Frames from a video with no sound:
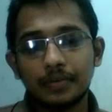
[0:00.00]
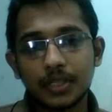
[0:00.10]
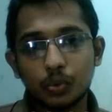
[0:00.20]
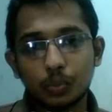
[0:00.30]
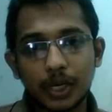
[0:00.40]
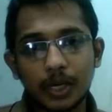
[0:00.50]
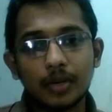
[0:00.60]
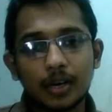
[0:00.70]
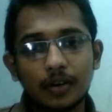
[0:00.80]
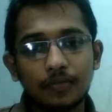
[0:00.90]
is supreme
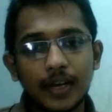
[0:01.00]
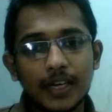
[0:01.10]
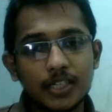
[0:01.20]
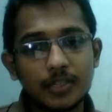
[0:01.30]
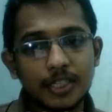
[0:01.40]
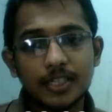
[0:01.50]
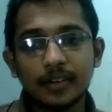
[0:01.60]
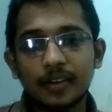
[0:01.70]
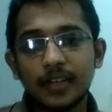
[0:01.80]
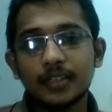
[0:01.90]
law of land, special
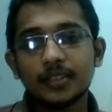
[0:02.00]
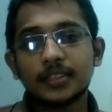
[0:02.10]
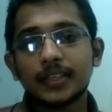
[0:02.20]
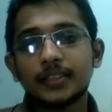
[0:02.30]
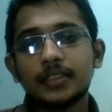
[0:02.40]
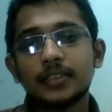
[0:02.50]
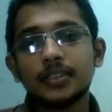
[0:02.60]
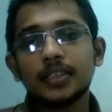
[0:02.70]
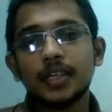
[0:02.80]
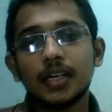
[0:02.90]
legal sanctity,